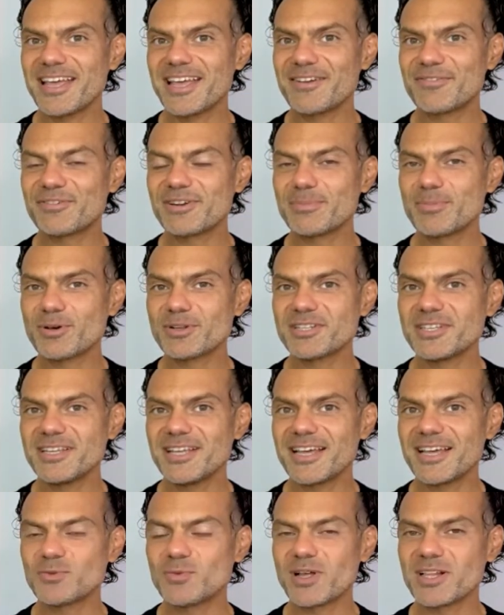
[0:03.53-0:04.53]
everybody,
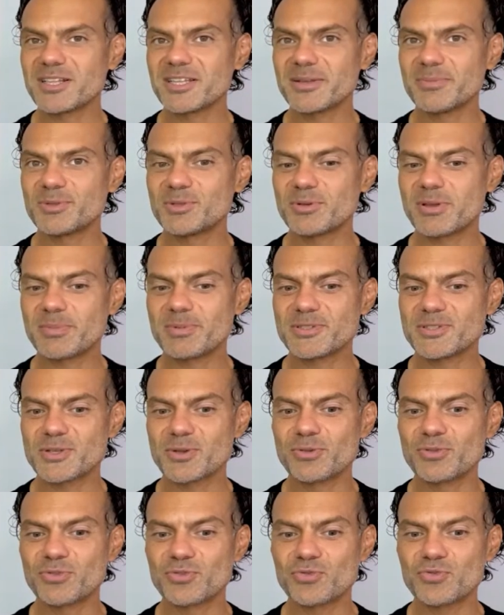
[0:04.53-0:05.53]
and welcome to
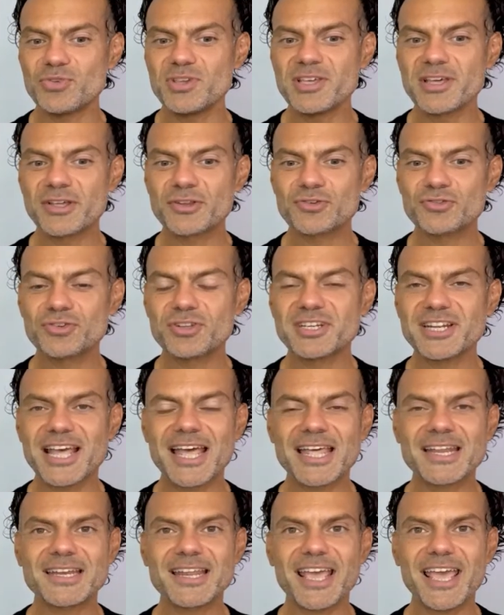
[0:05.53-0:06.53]
episode
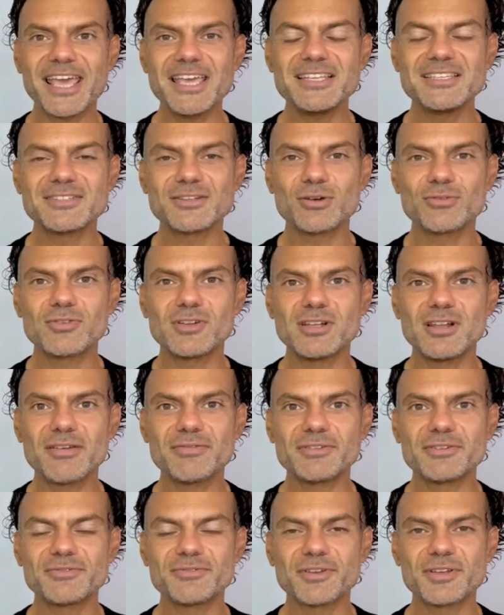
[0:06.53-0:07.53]
308 of Love
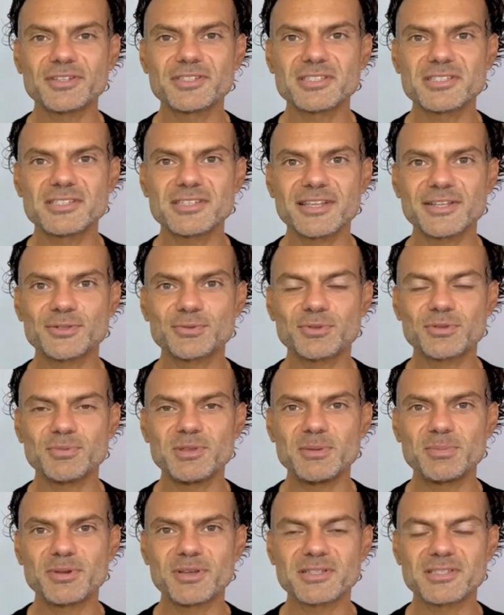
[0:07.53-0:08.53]
at First Scent with
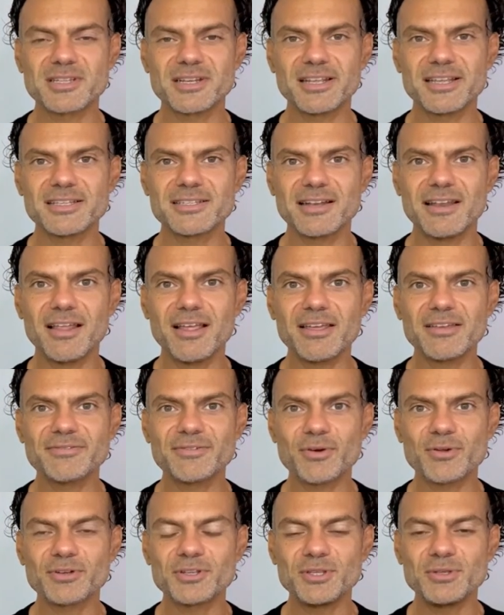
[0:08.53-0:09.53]
me, Persolaise, live
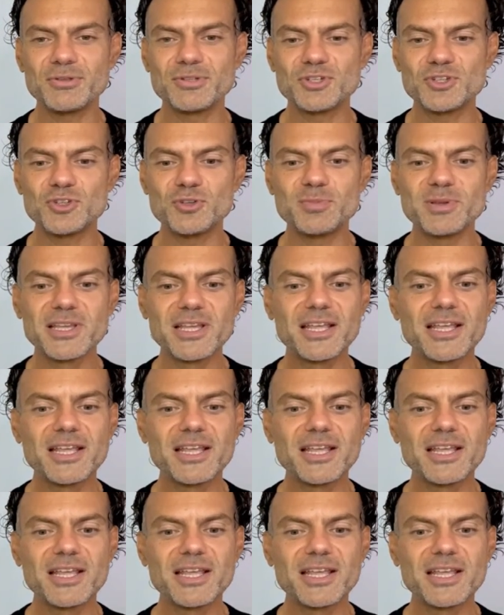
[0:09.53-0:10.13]
on YouTube.